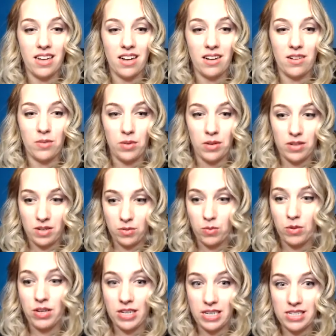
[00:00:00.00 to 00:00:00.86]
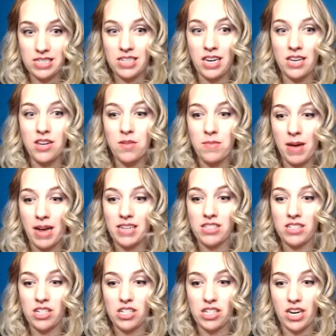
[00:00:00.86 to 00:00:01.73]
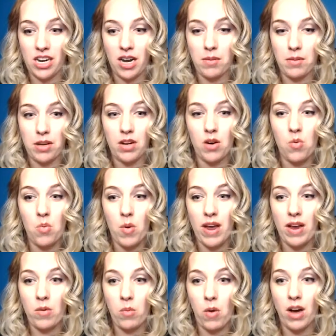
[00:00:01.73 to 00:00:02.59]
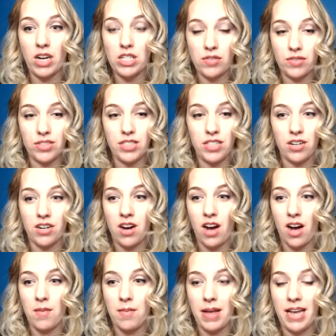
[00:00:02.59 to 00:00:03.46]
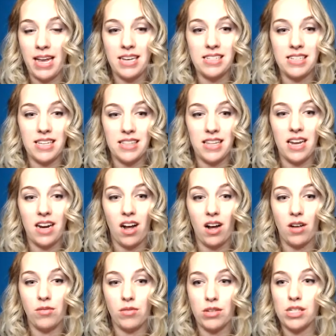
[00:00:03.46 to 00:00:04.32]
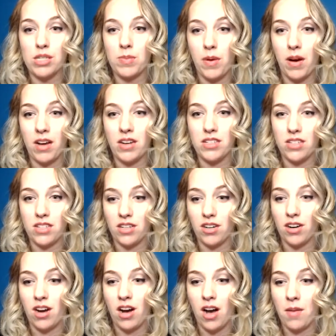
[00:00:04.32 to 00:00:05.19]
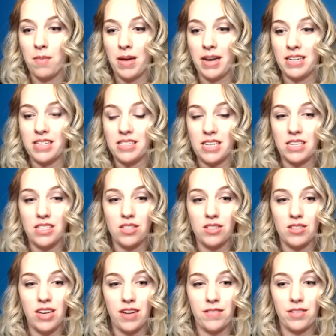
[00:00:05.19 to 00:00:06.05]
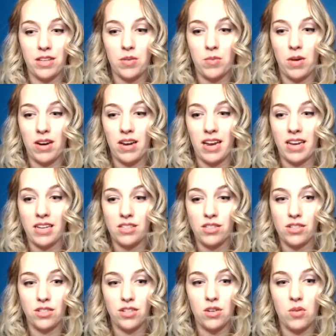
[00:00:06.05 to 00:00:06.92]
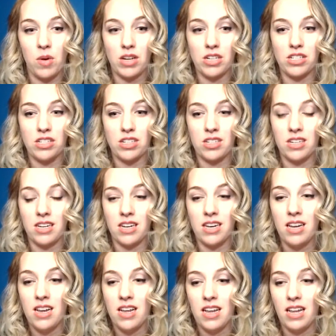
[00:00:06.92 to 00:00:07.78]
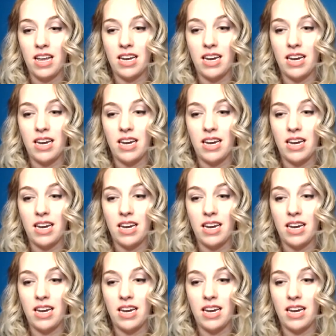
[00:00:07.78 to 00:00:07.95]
We'll continue messaging. I'm gonna watch for your comment, and then I'll respond to your comment because I do definitely want to answer your question and